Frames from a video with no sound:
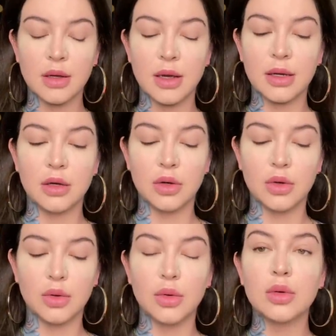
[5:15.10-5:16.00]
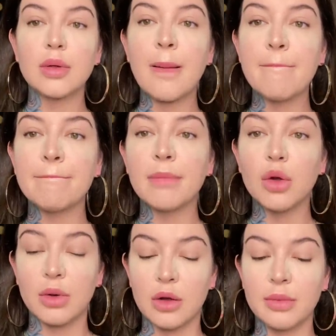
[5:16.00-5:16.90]
I go
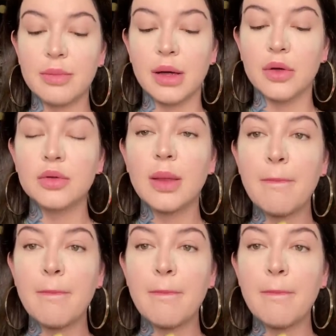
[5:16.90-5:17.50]
around my mouth,